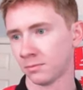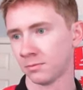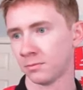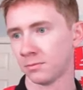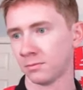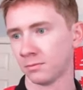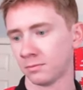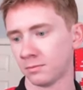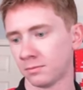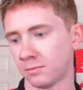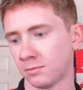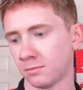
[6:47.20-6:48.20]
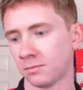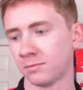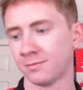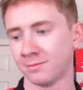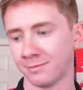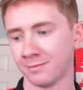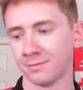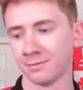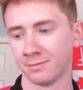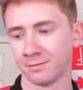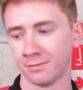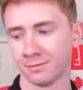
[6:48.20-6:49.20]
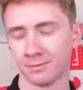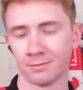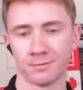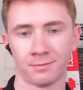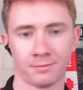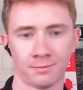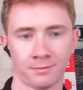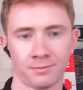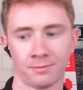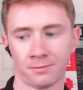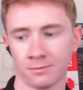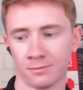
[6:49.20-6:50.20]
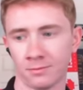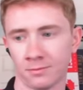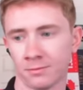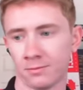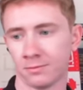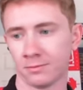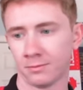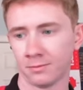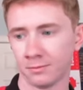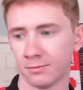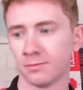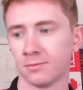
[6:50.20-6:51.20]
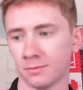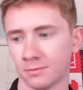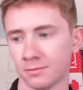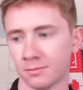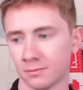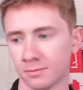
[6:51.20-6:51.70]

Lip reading: The person shown says nothing.